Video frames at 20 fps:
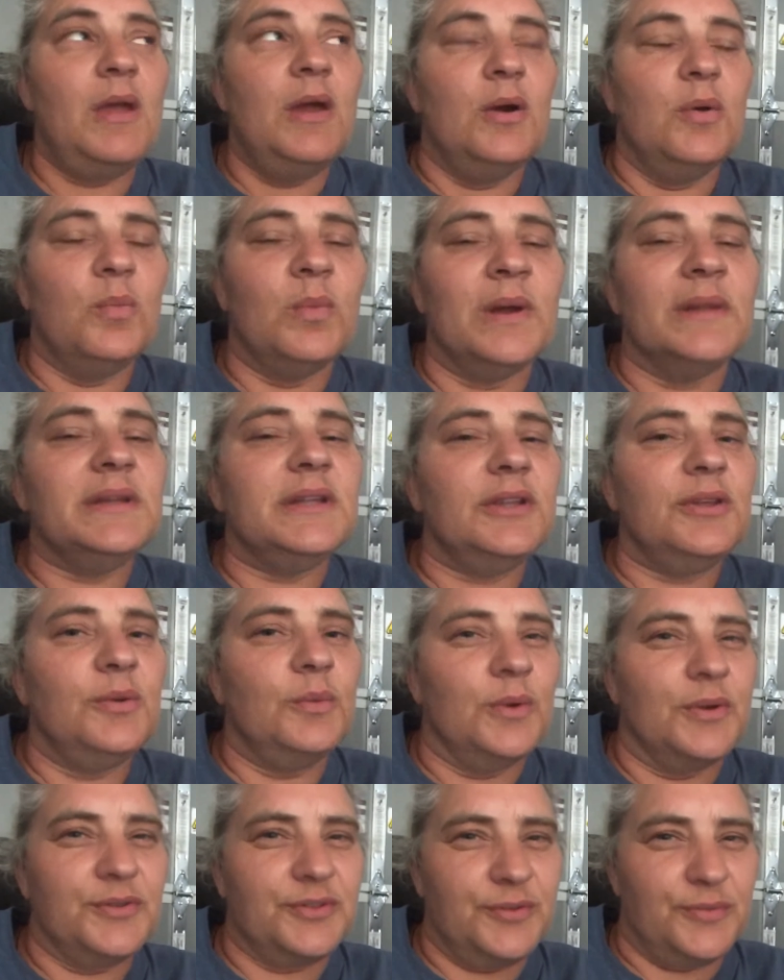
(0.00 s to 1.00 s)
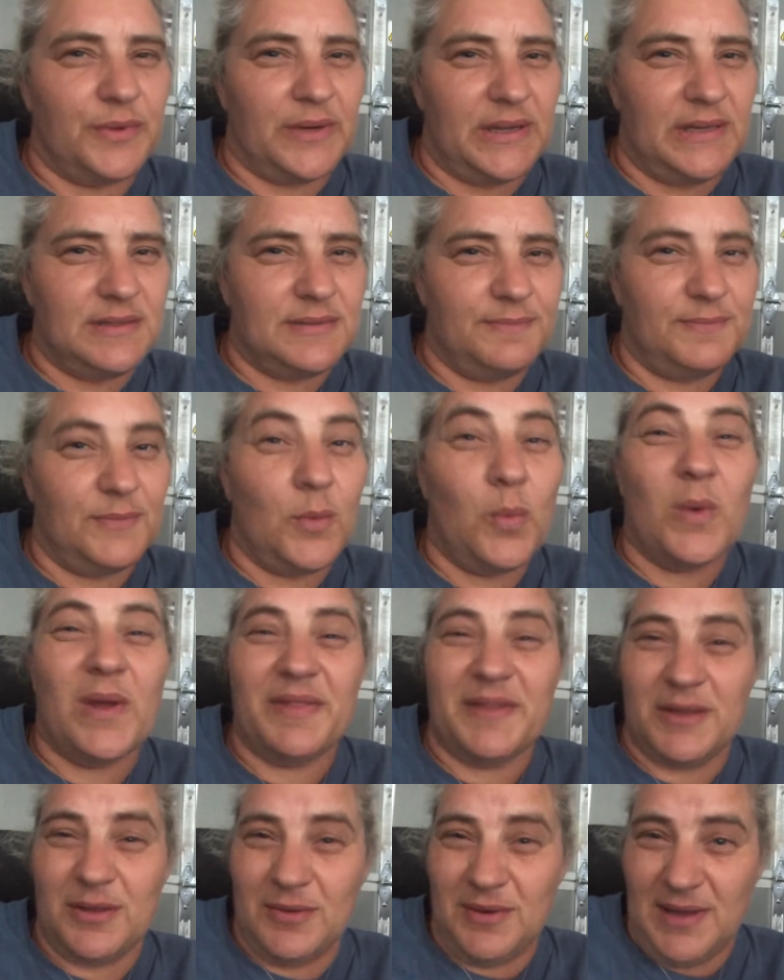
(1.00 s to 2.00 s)
one that you want to read, one that
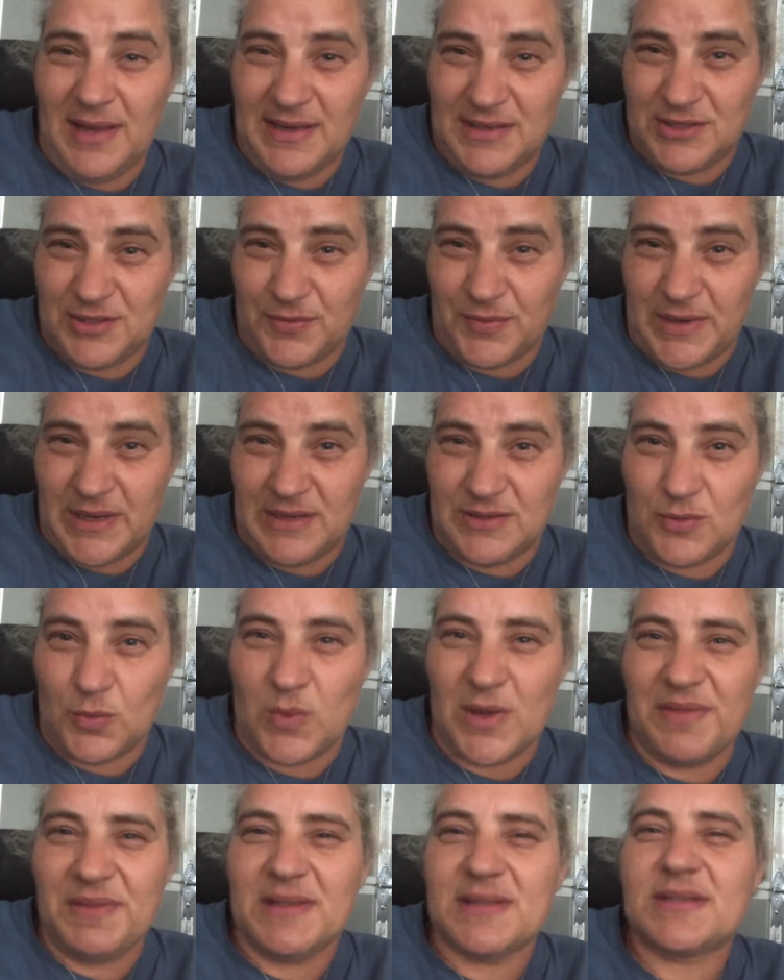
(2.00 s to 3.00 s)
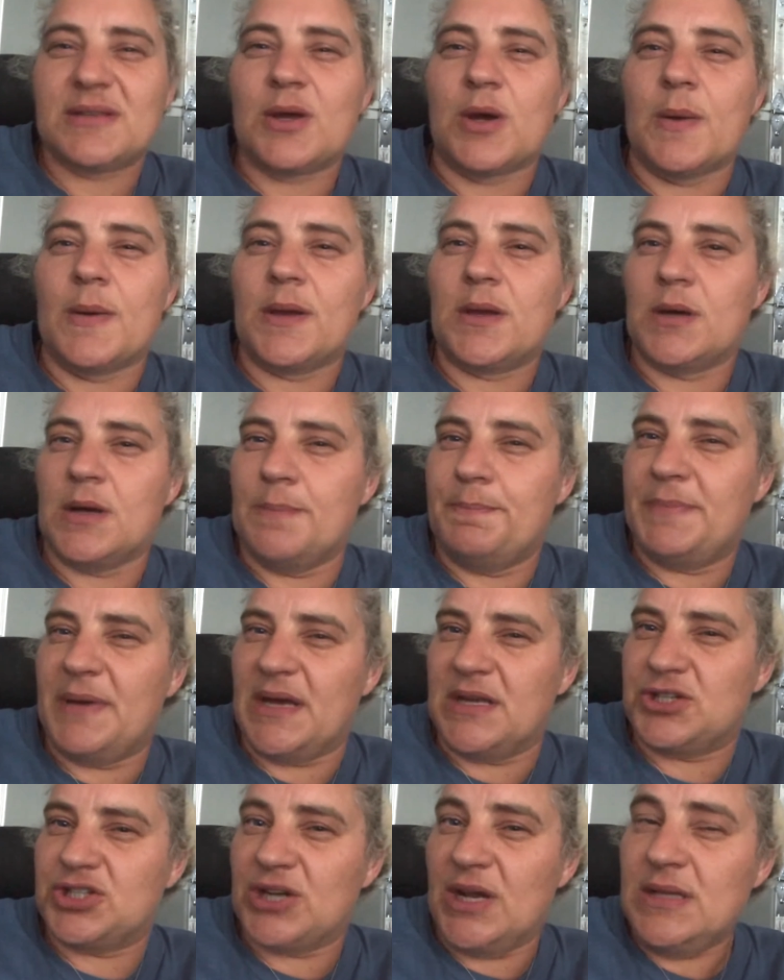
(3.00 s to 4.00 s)
you like to read, one that's got good
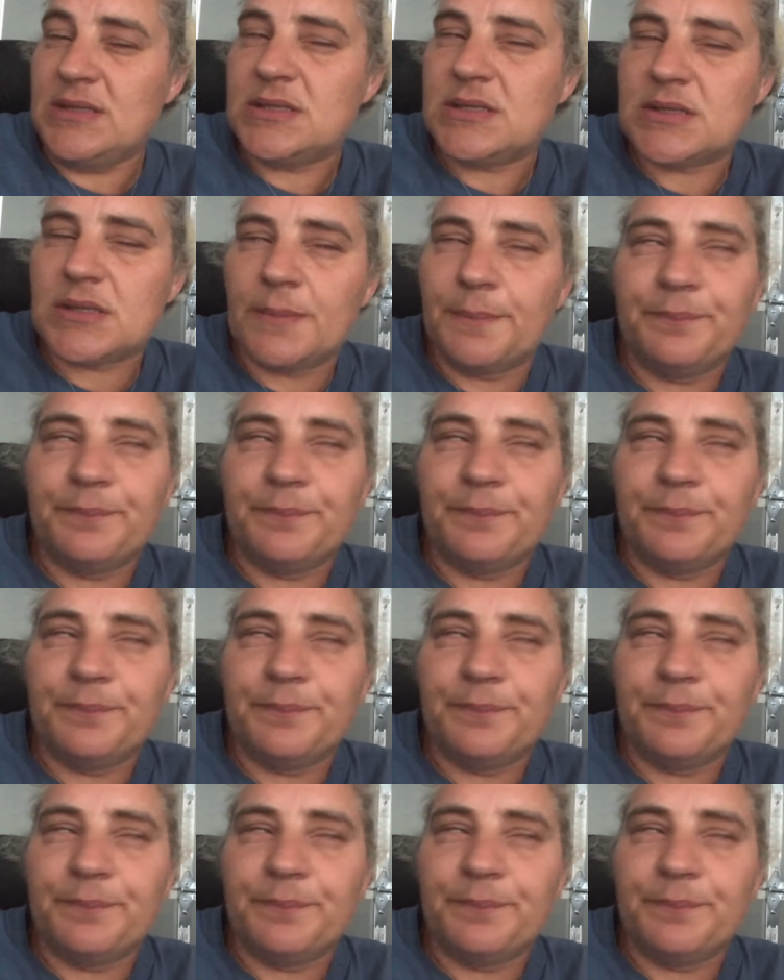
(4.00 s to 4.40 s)
pictures,